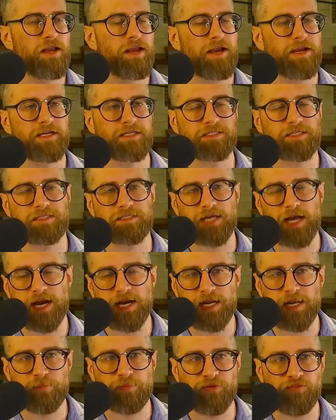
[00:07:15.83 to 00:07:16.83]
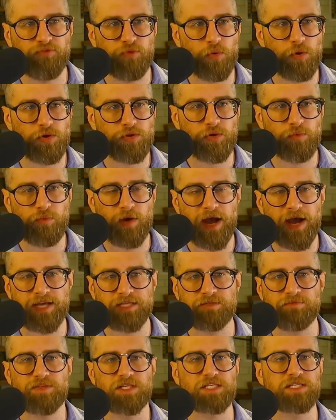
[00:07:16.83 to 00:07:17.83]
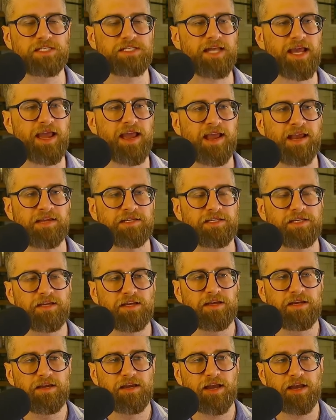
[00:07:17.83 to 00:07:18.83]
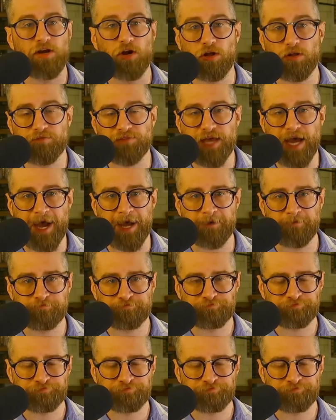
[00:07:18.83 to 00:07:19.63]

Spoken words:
and a society before the rise of the state and all of that,